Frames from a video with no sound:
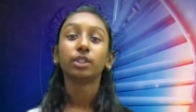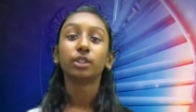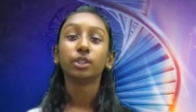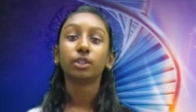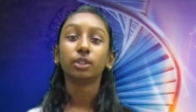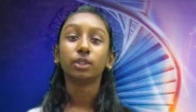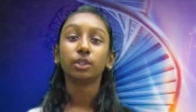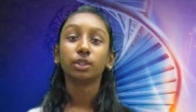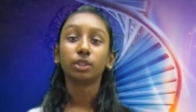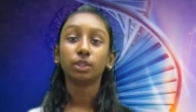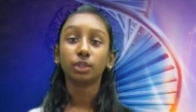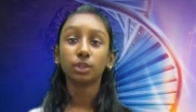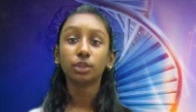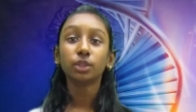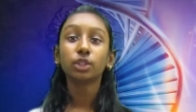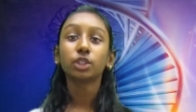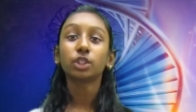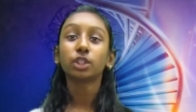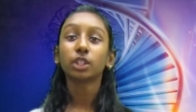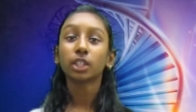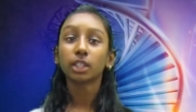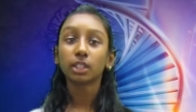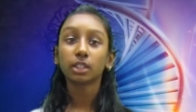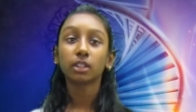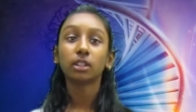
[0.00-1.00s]
You
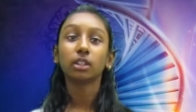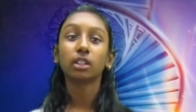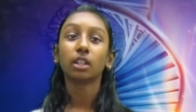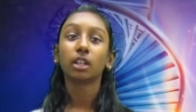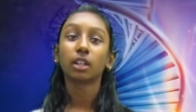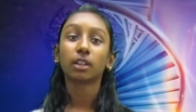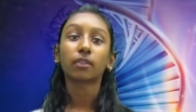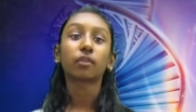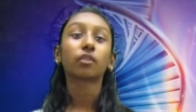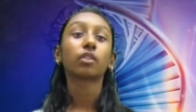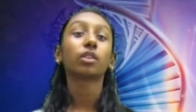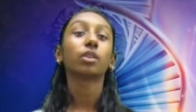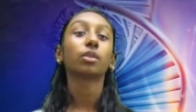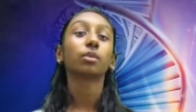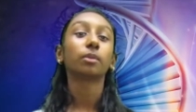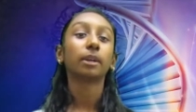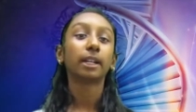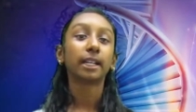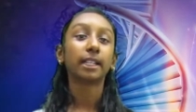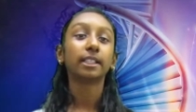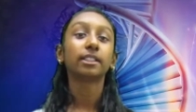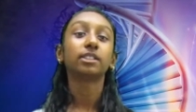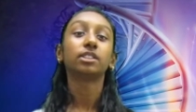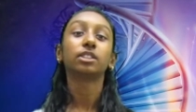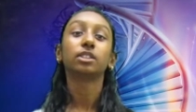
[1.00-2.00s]
should look for
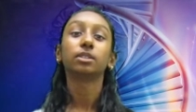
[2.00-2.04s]
ways to